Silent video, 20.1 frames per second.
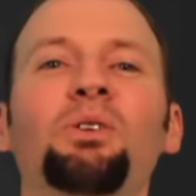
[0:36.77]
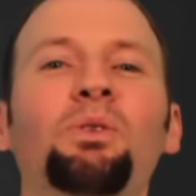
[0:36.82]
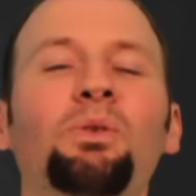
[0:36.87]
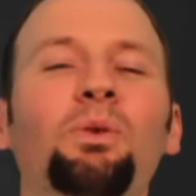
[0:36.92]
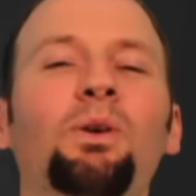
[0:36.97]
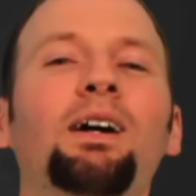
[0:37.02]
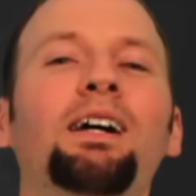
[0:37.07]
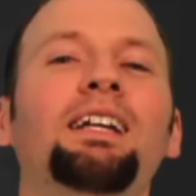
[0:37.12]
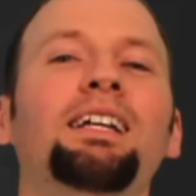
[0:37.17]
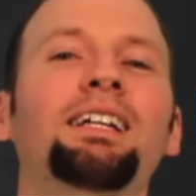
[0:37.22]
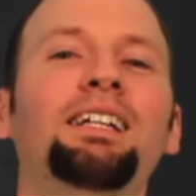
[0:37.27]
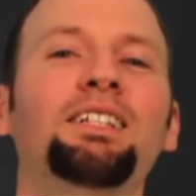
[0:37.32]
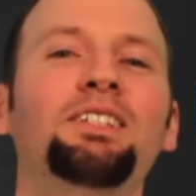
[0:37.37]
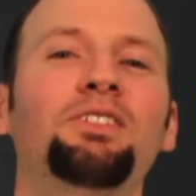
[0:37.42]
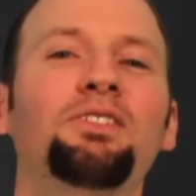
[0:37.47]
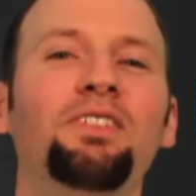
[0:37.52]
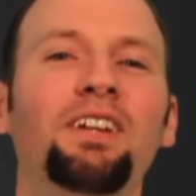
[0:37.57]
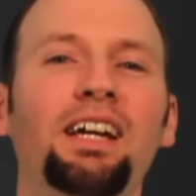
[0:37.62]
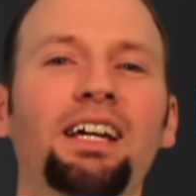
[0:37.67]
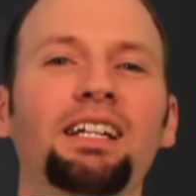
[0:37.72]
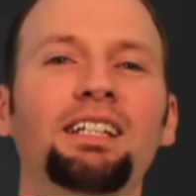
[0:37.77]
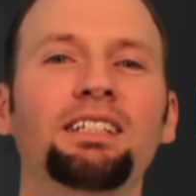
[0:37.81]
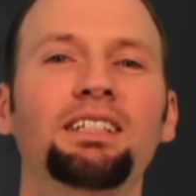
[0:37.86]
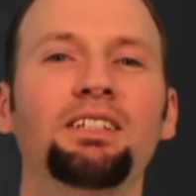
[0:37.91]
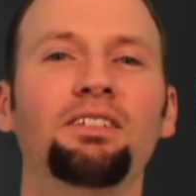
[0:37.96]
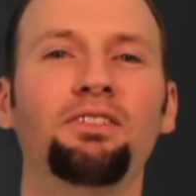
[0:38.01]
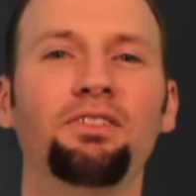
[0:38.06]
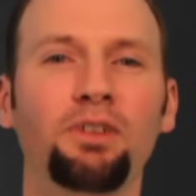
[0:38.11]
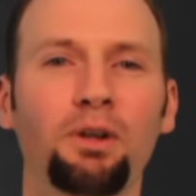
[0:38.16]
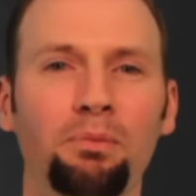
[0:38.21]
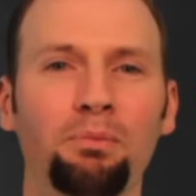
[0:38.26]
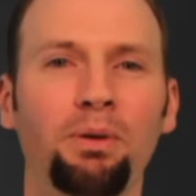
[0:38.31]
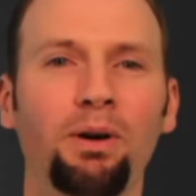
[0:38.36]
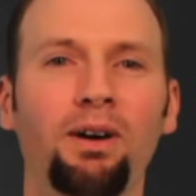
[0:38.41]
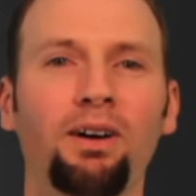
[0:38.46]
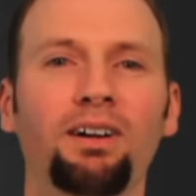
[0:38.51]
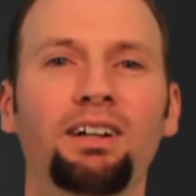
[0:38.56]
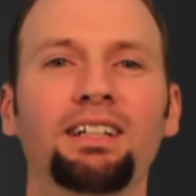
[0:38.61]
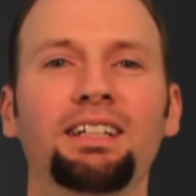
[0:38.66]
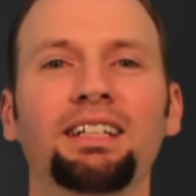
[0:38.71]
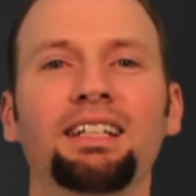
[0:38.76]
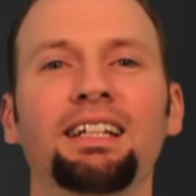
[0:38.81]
What is fantasy football?